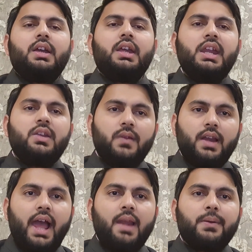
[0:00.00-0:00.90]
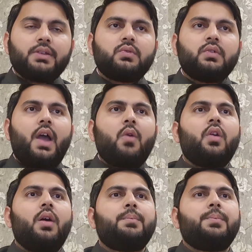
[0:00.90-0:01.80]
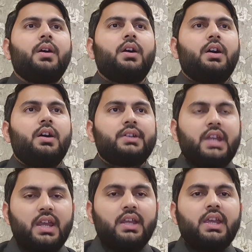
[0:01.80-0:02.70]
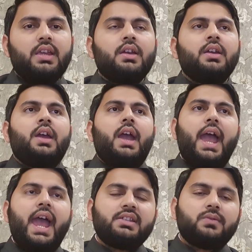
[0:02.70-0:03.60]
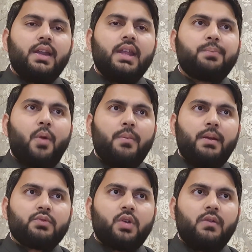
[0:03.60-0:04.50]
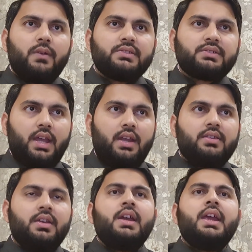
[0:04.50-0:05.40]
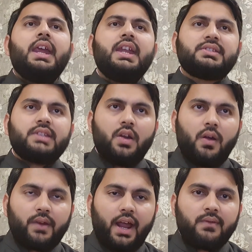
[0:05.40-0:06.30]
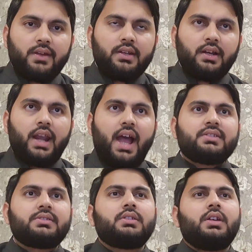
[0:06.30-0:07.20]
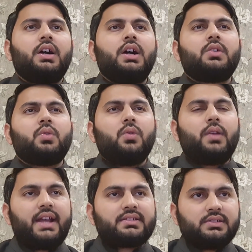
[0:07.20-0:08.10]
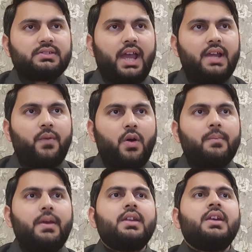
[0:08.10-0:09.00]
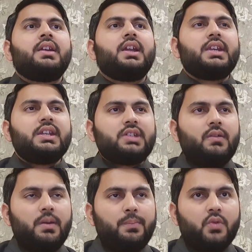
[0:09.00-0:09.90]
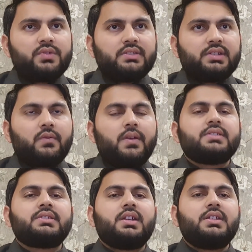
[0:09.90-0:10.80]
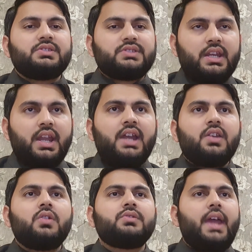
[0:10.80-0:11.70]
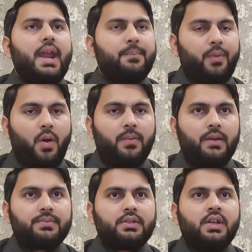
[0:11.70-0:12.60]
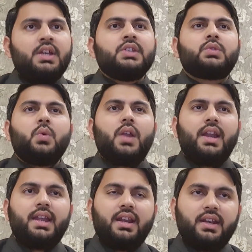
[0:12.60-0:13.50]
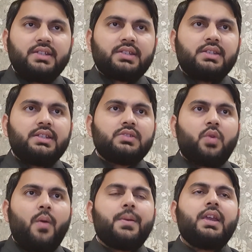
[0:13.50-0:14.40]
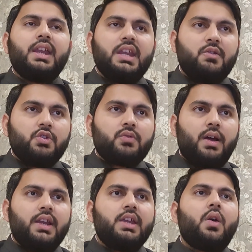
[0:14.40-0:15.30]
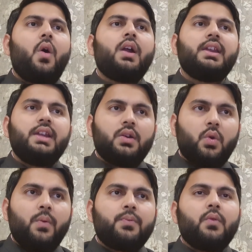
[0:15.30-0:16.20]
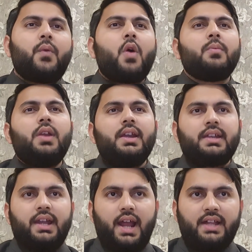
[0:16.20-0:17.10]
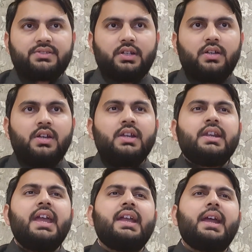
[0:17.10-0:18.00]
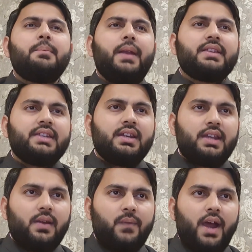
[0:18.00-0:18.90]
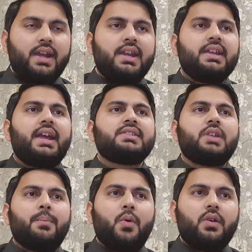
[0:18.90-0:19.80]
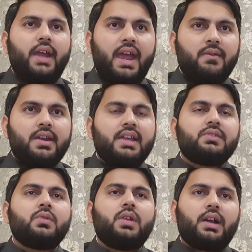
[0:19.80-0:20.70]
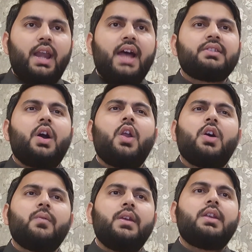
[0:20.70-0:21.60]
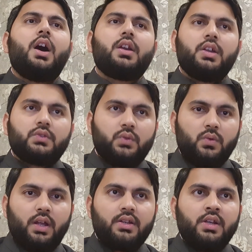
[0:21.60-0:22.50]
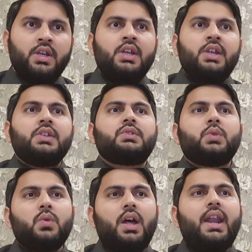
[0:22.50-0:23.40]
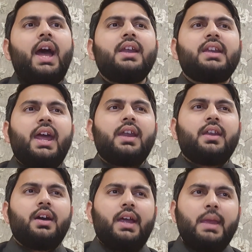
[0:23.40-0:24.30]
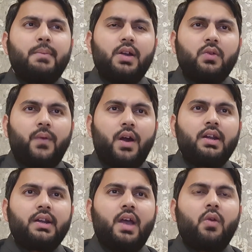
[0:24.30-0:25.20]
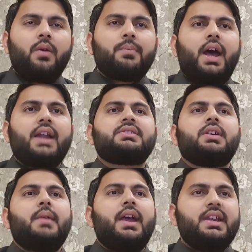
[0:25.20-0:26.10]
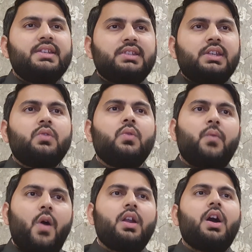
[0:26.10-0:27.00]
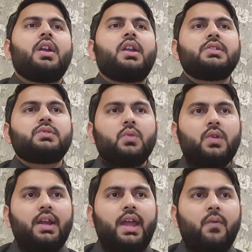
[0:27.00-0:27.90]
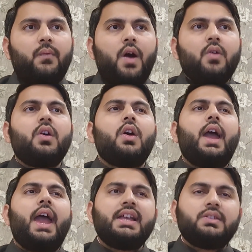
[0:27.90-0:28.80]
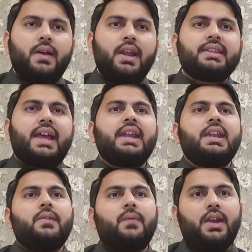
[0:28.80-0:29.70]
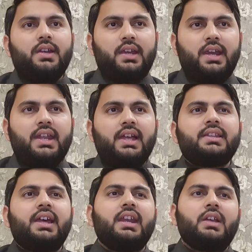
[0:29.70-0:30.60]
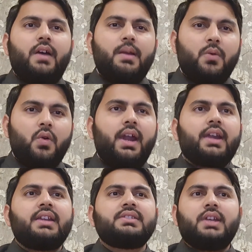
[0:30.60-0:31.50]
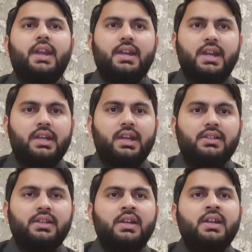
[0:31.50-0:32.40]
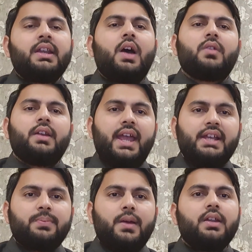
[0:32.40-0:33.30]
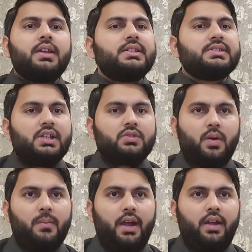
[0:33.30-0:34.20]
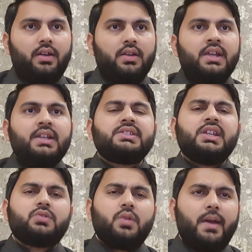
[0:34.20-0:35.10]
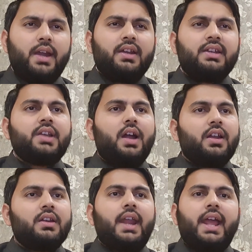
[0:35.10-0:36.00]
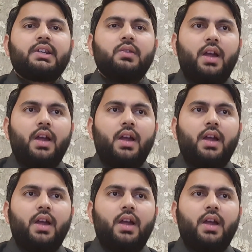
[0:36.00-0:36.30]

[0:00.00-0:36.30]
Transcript: it will help us to develop thinking as well as problem solving skill. Instead of driving the class through lecture style format, the teacher will pose the questions, scenarios and problems. Students then research this topic individually or in a group to formulate their answer. They can present their finding and support evidence to the class along with the other students. Students are then able to further develop the answer by listening to what other students have found as well as identifying the areas that require more attention and detail. Now the next method is jigsaw method. Jigsaw method is another active